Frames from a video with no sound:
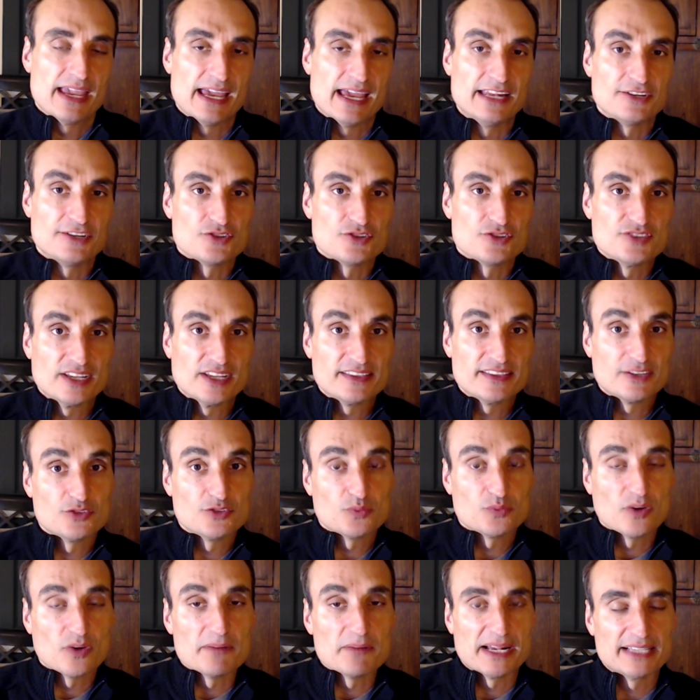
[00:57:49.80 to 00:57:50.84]
And it turns out
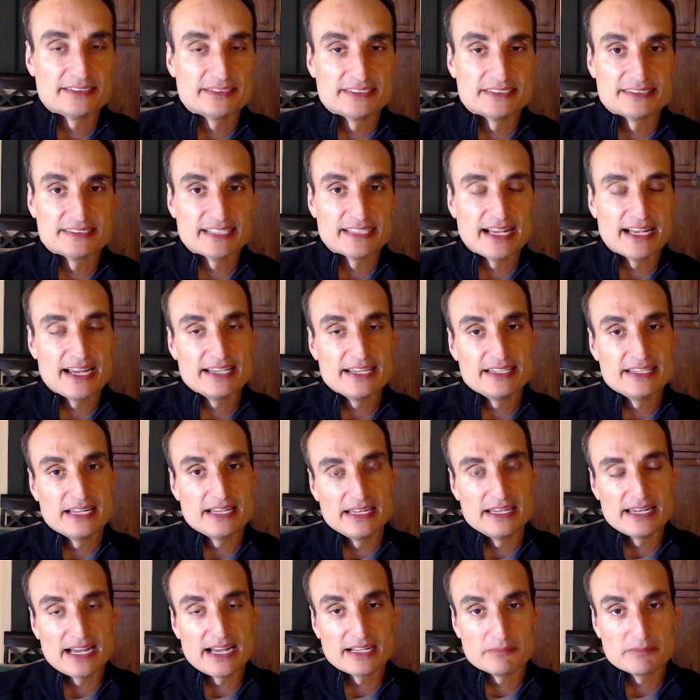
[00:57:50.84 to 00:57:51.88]
there's one
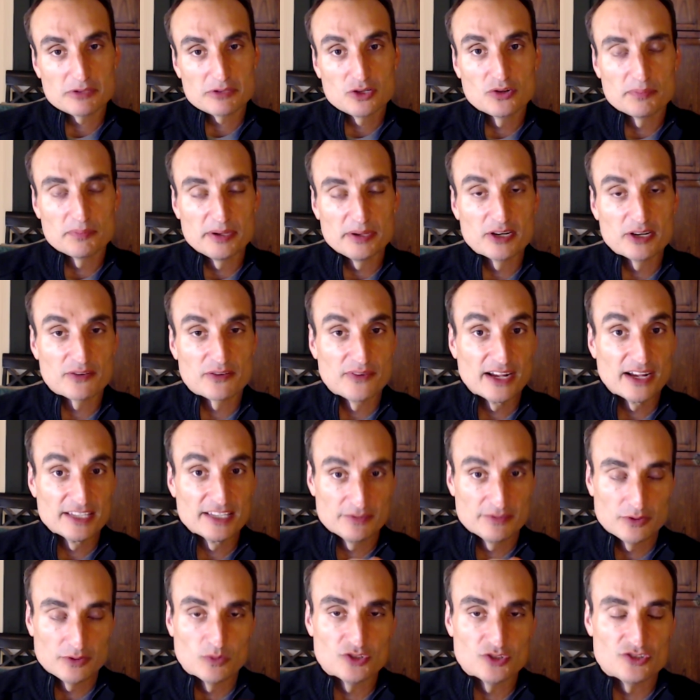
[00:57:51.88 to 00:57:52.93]
pesticide, not
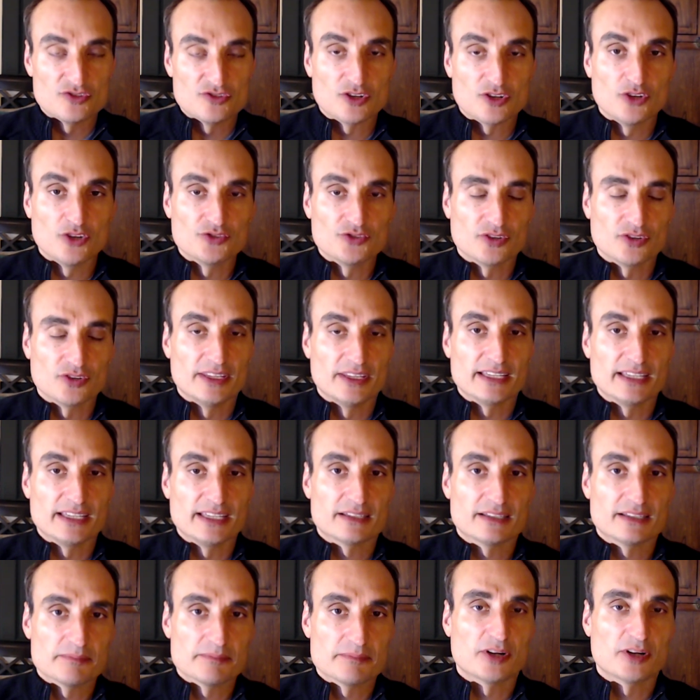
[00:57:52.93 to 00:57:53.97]
chlorpyrifos, which is also
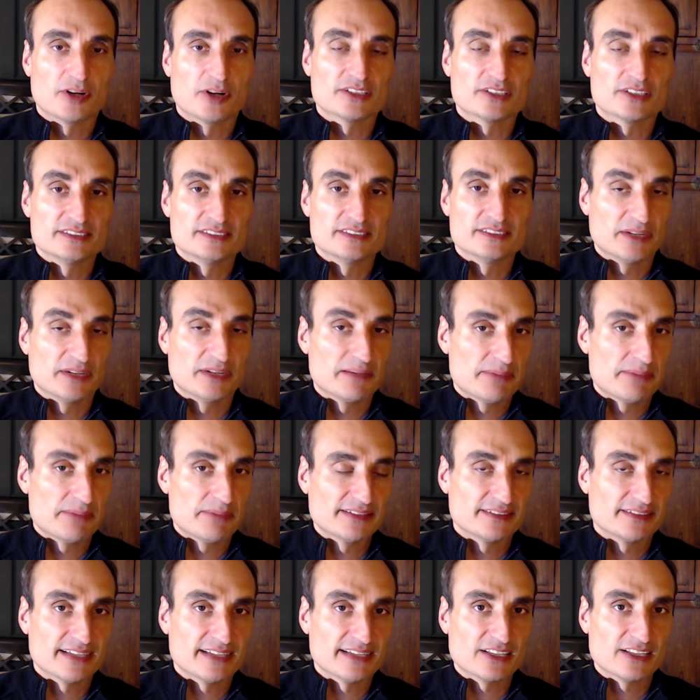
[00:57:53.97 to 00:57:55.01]
linked to Parkinson's, but a
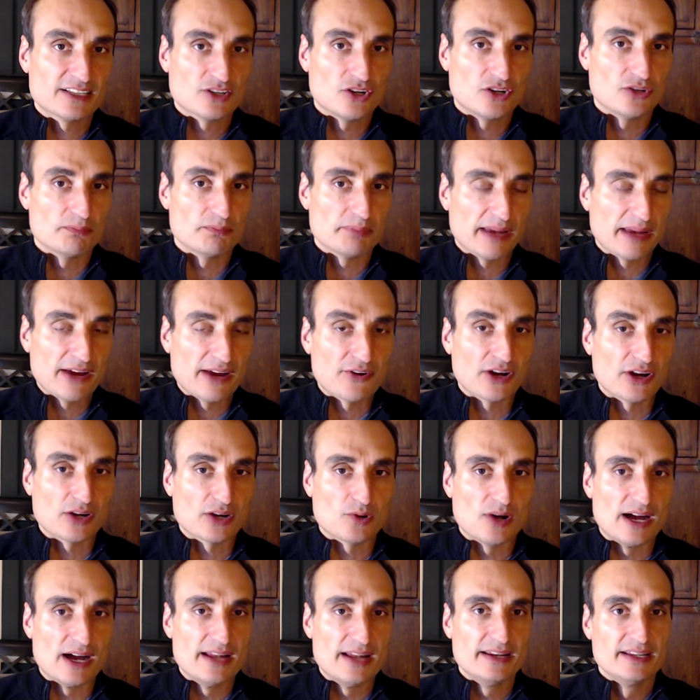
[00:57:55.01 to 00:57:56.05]
pesticide called
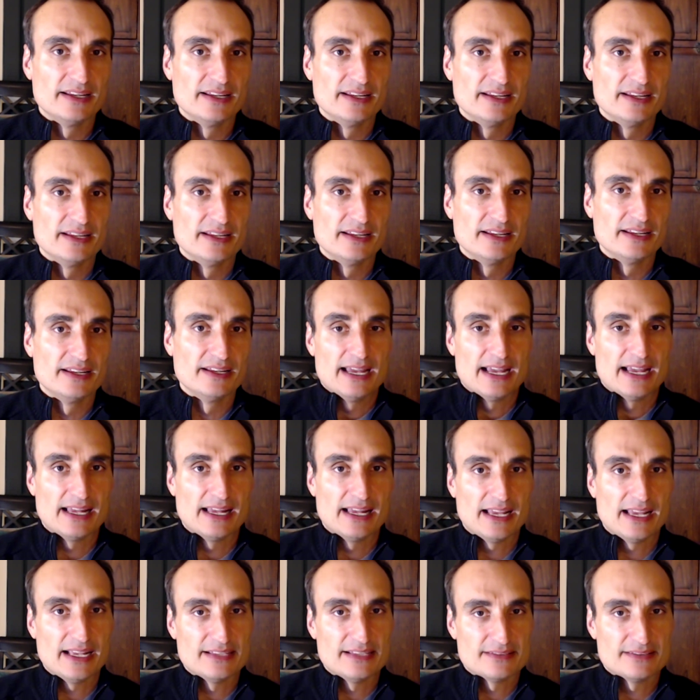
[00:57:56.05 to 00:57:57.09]
paraquat.
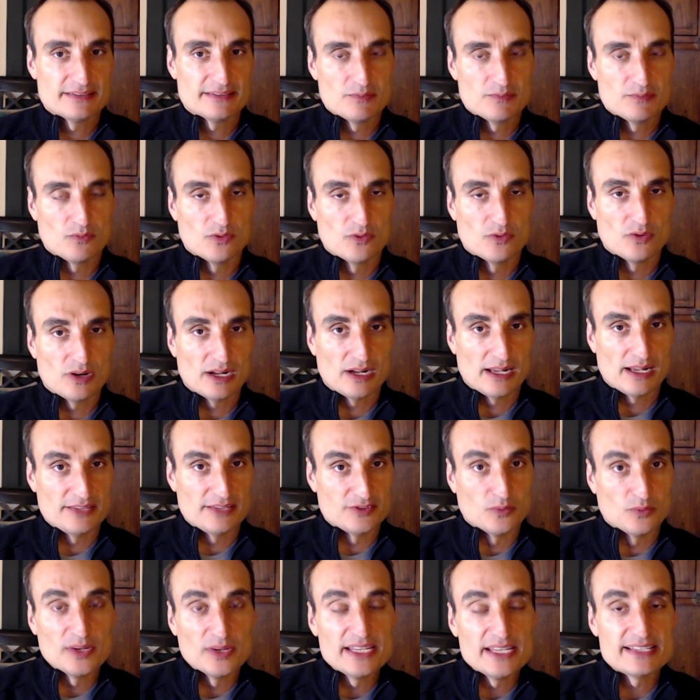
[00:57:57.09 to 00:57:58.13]
It's
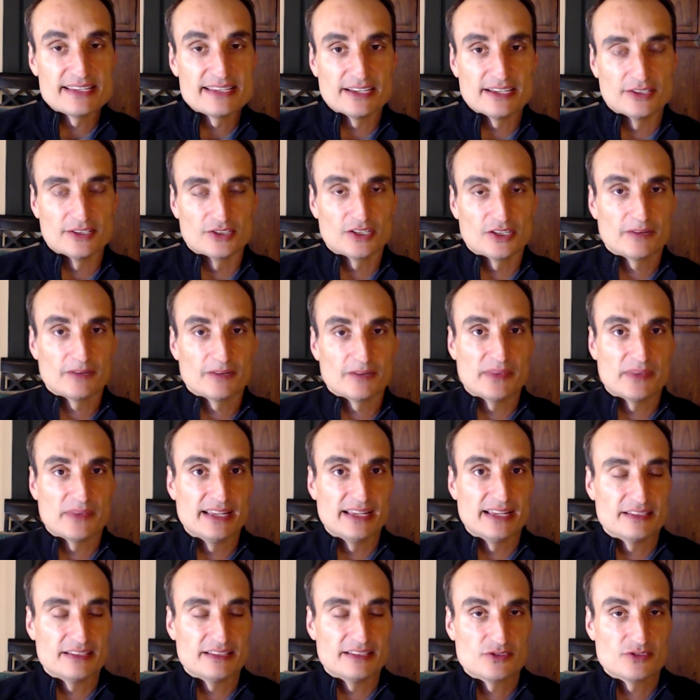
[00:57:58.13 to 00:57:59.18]
a weed killer.
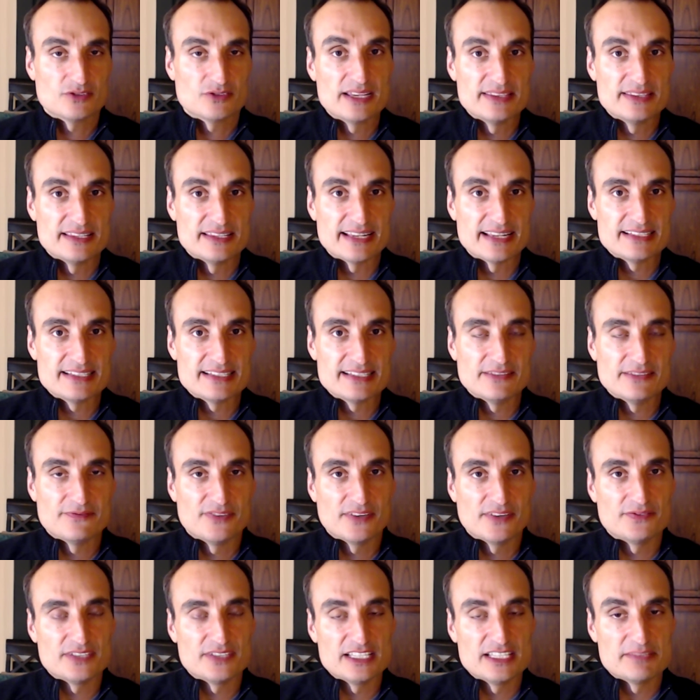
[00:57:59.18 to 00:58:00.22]
It's created in the
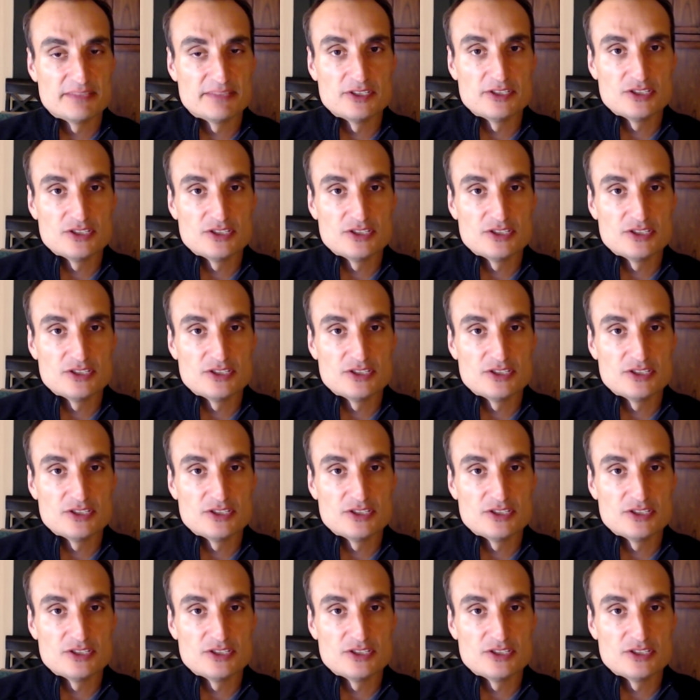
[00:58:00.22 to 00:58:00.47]
1950s,